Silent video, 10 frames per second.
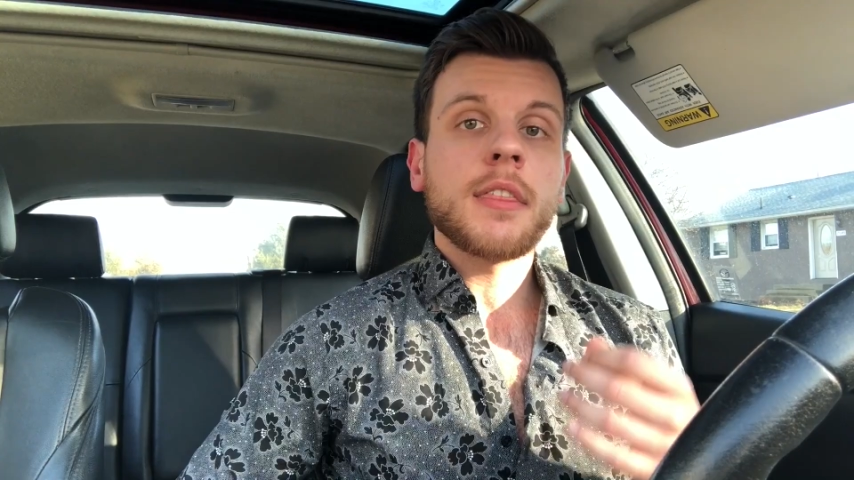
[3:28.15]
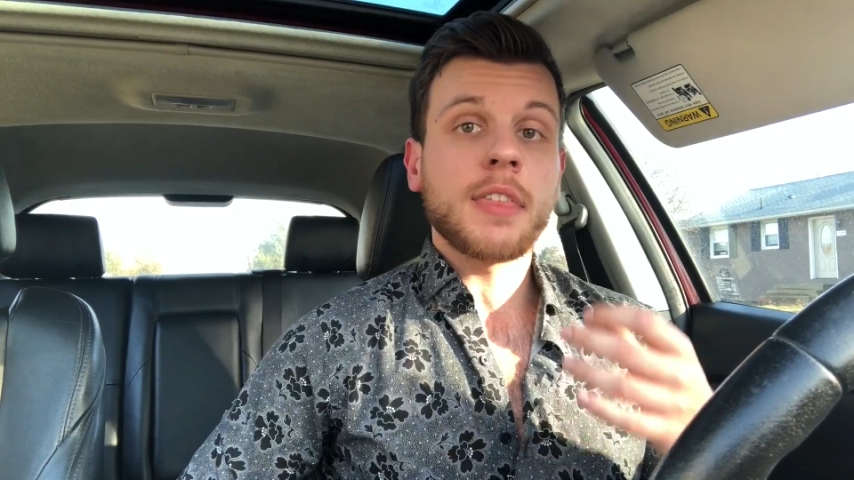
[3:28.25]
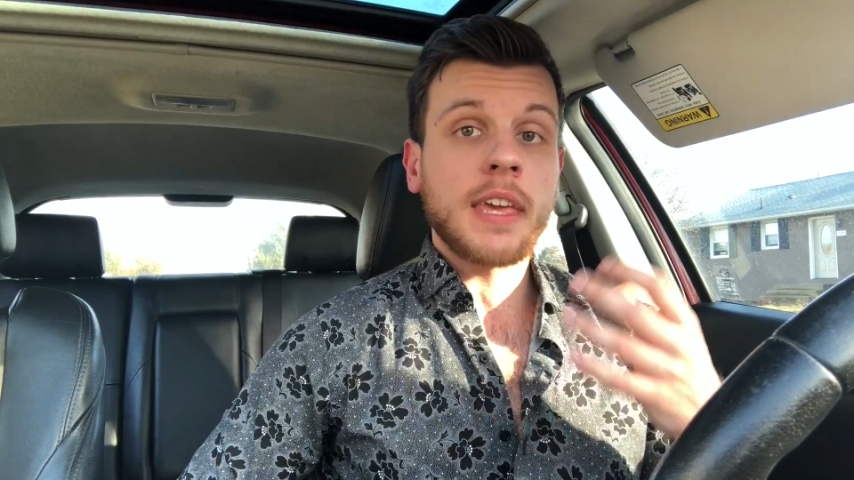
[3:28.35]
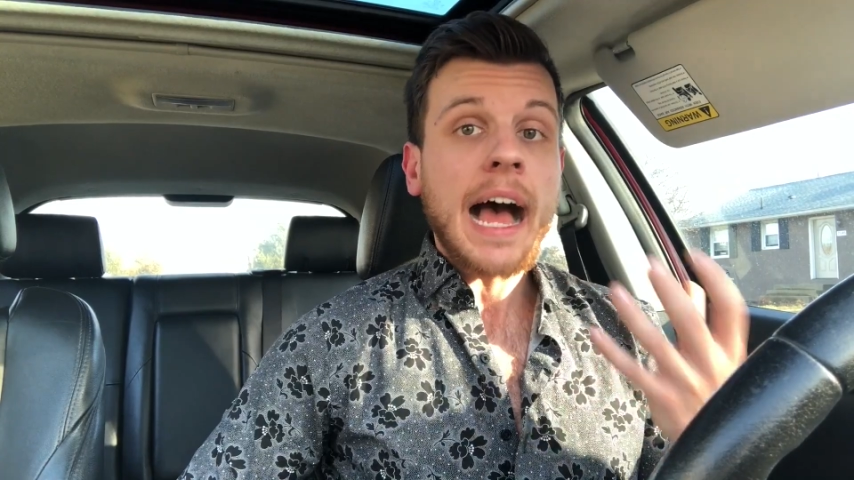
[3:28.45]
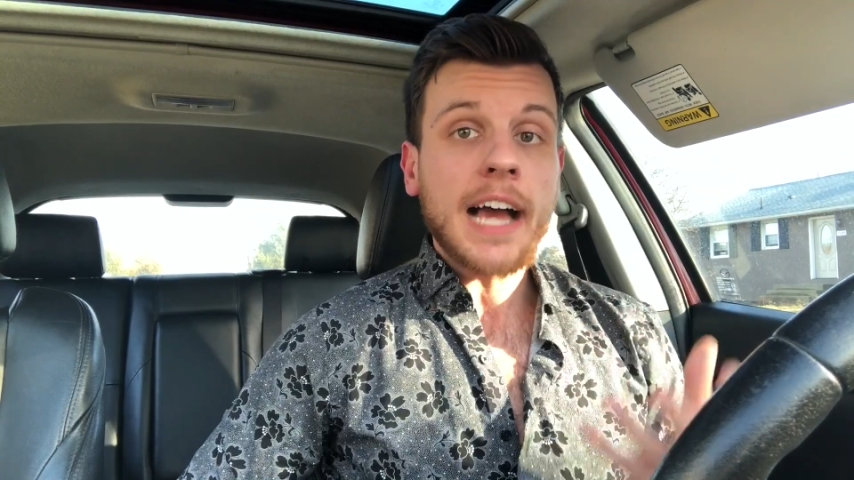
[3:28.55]

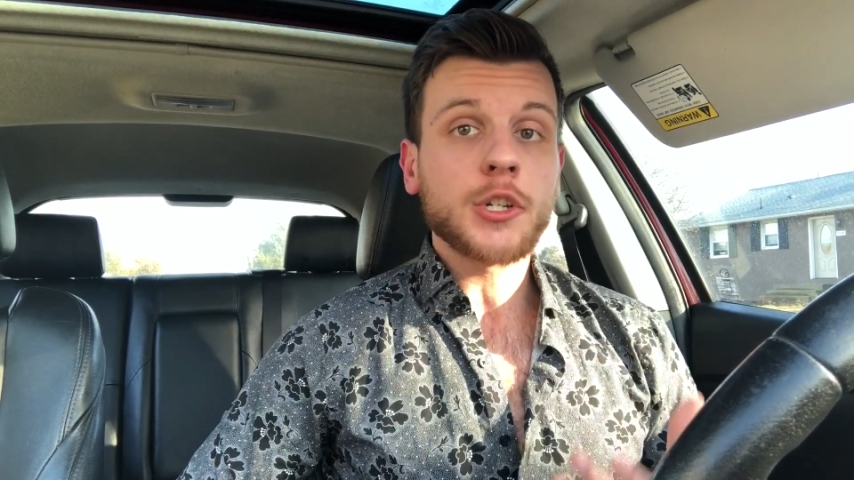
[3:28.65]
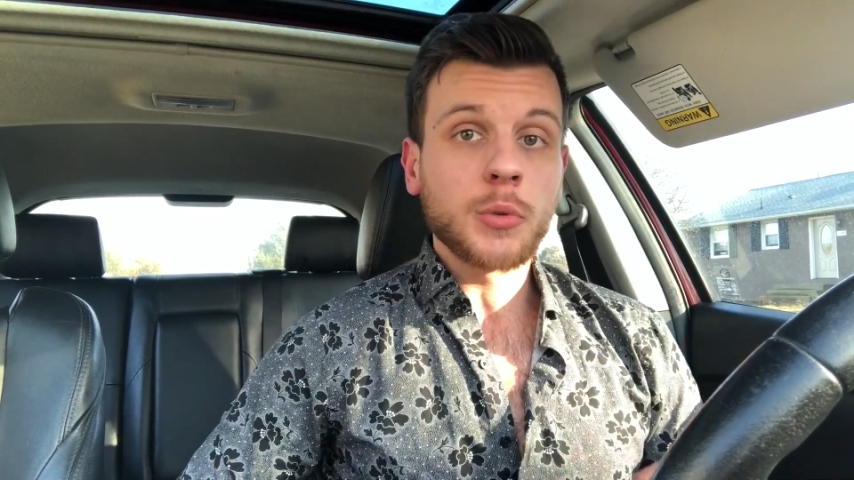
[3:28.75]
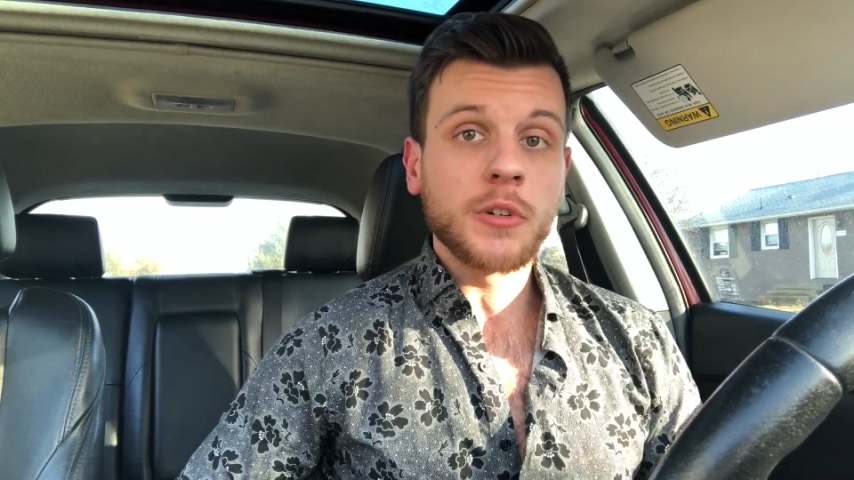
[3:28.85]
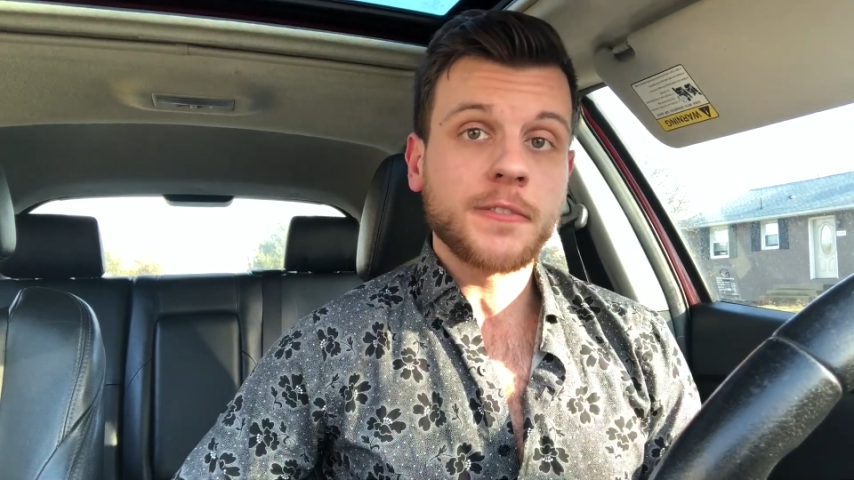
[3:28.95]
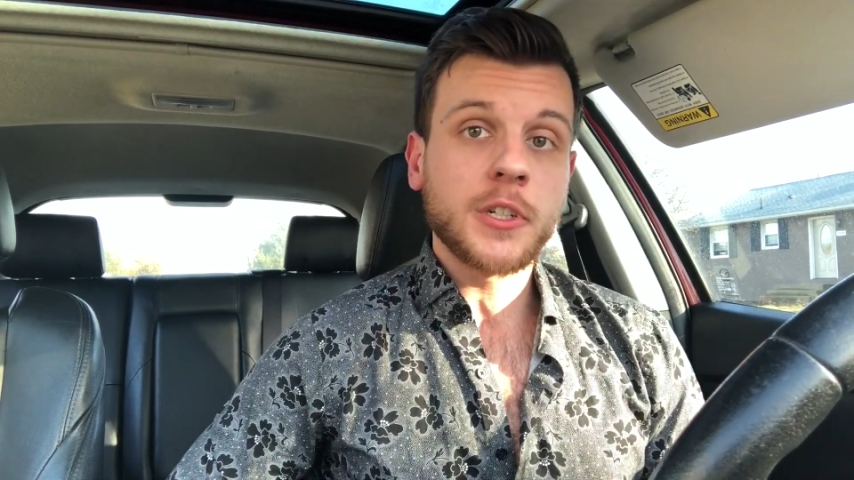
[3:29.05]
the
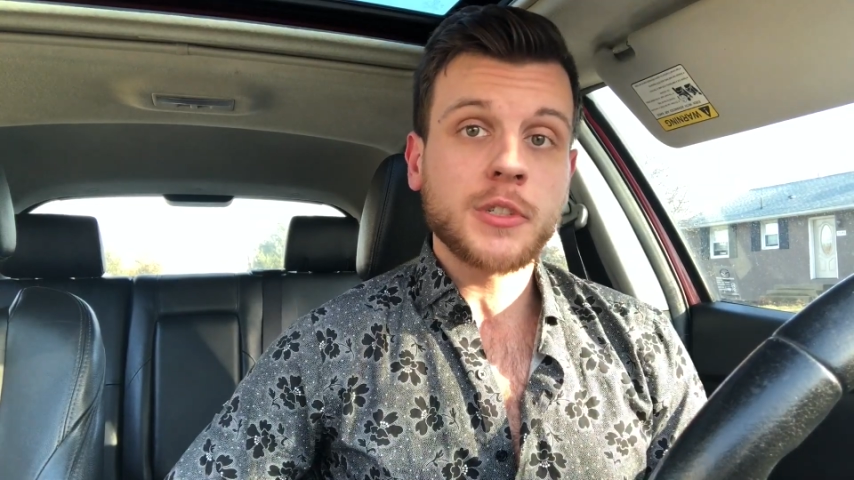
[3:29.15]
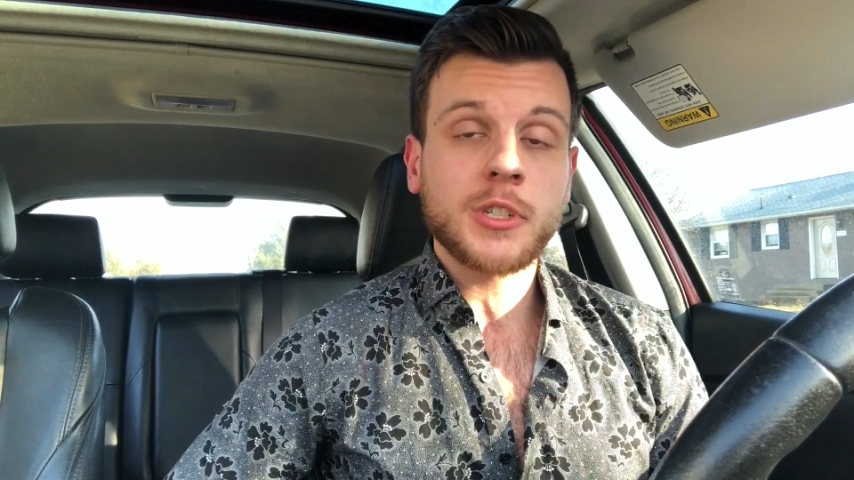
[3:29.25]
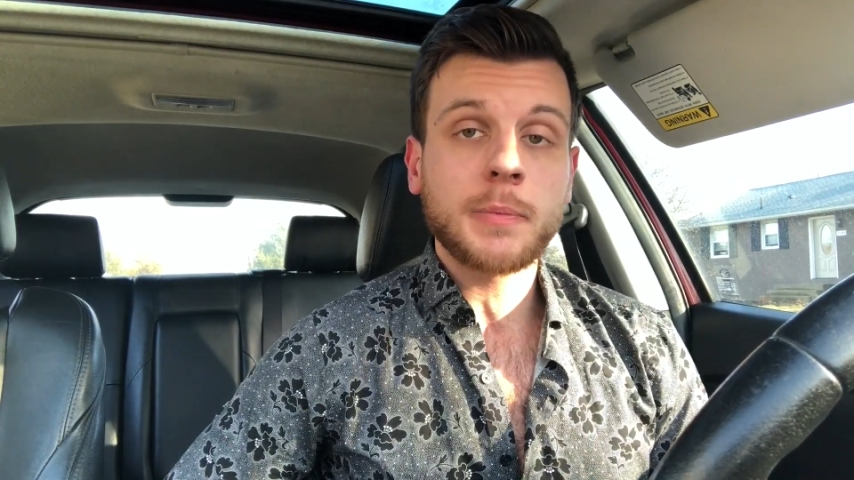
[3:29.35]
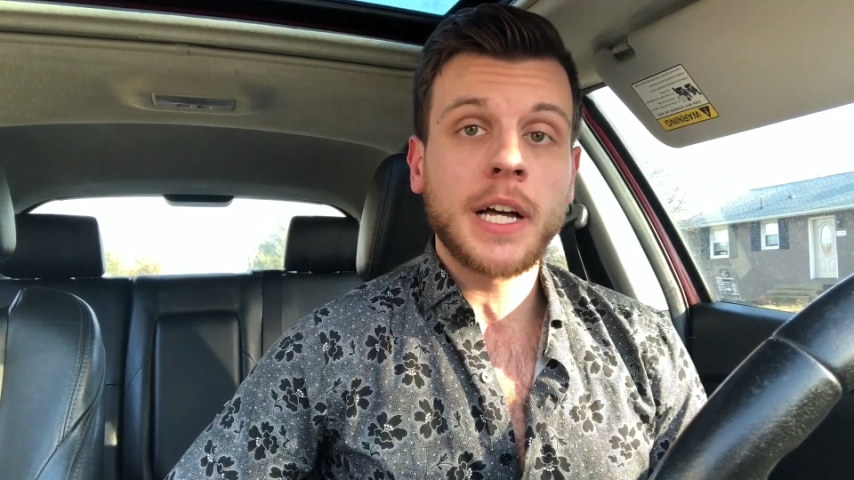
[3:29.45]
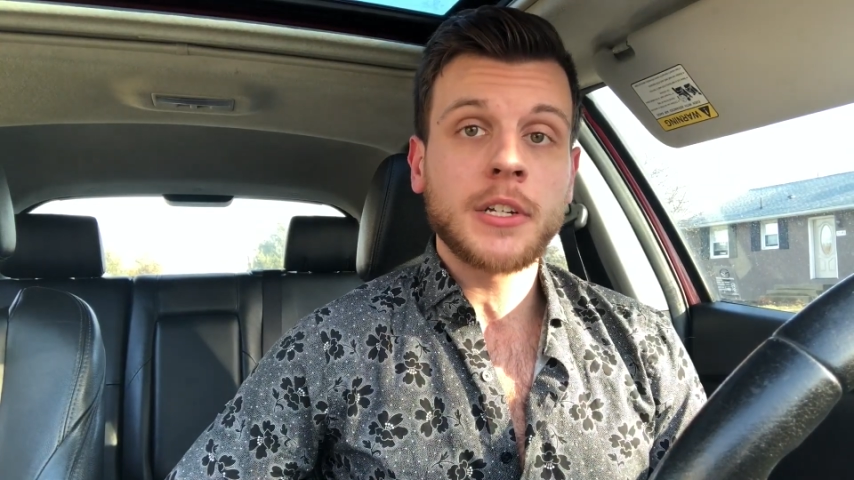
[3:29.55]
actual first
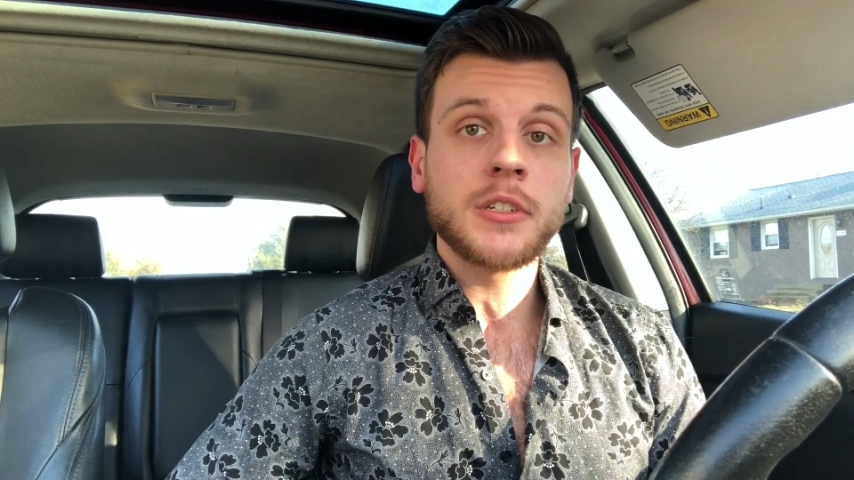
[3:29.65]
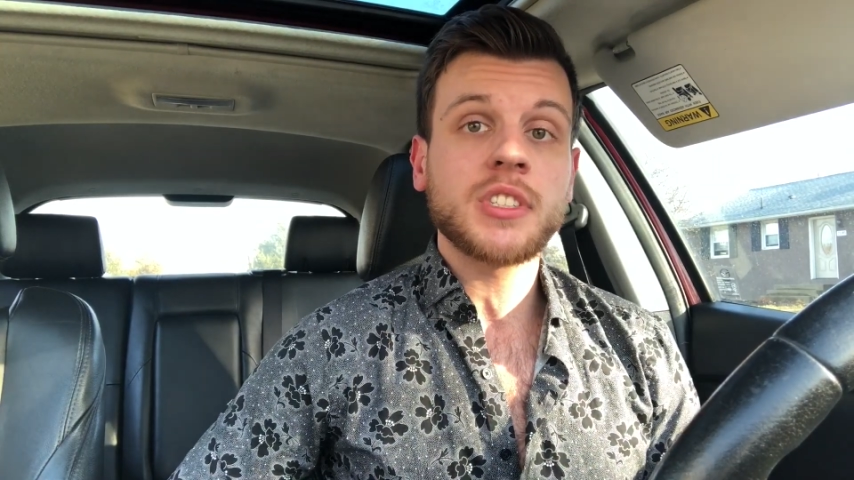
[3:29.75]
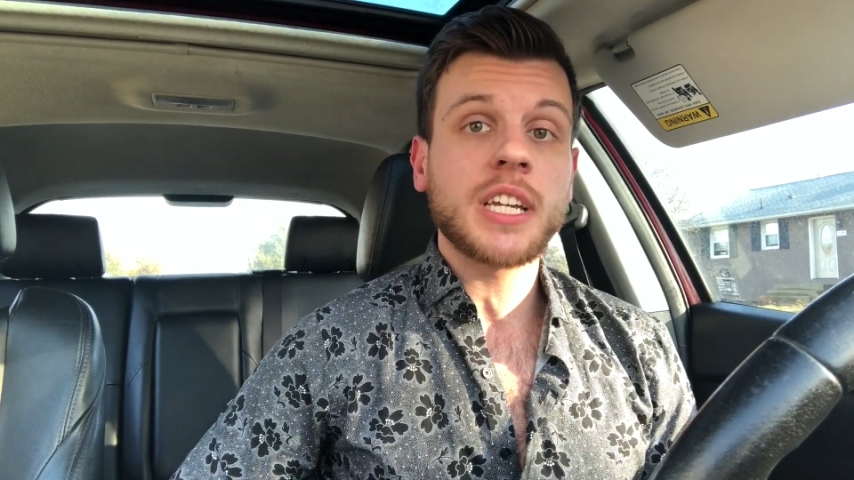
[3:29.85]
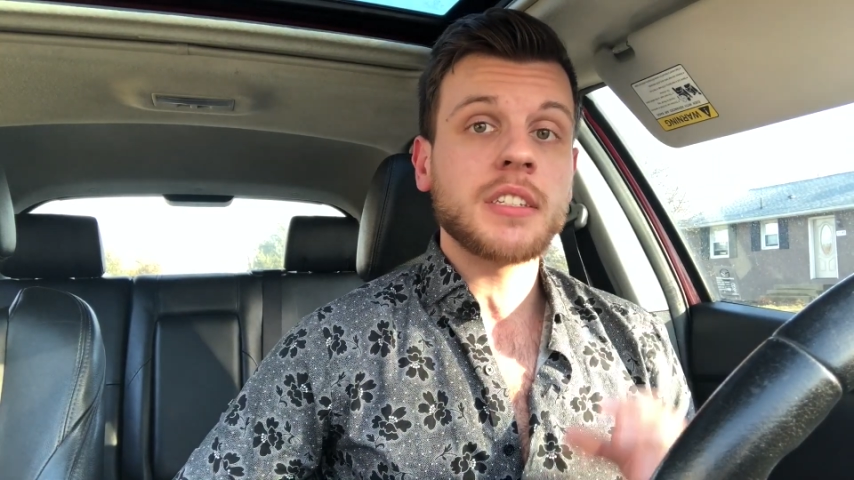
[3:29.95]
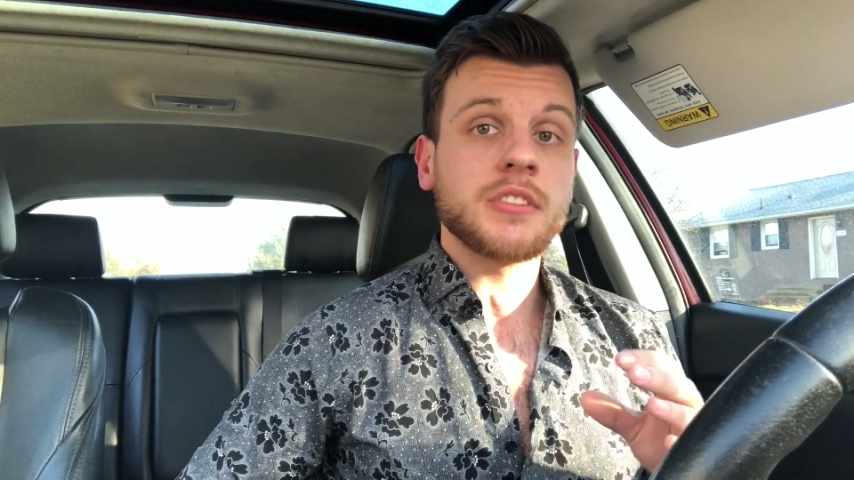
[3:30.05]

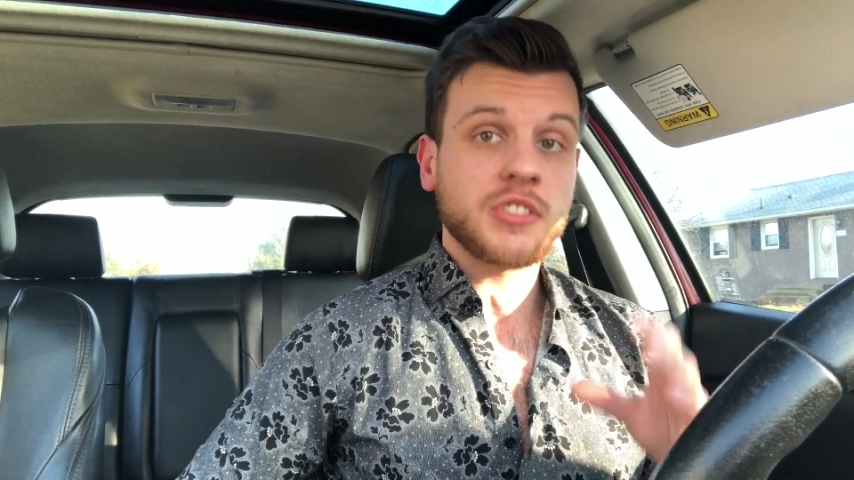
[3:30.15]
responders that